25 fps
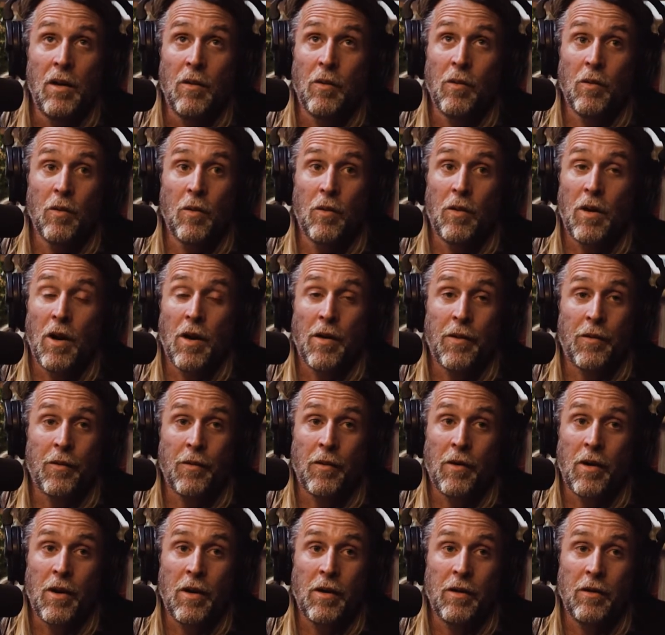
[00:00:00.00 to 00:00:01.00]
we're all going
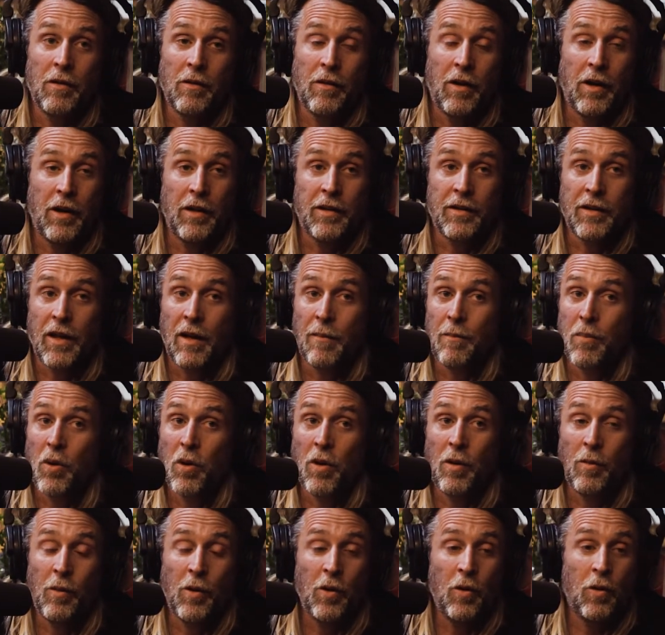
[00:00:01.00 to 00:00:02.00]
through at some
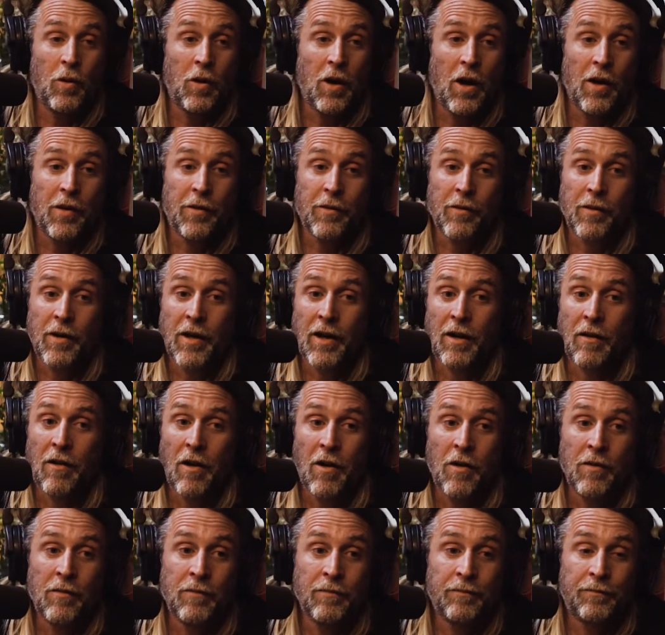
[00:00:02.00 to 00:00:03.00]
point we all go through
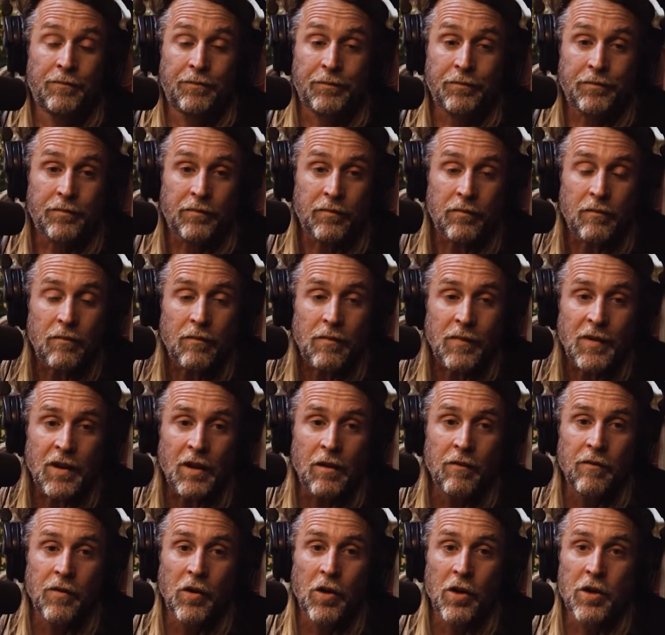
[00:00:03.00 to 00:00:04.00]
our own
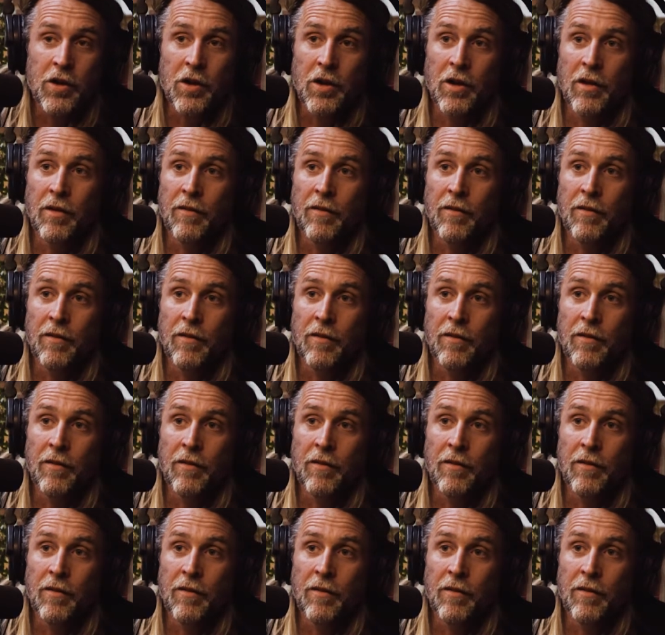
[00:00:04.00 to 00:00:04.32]
version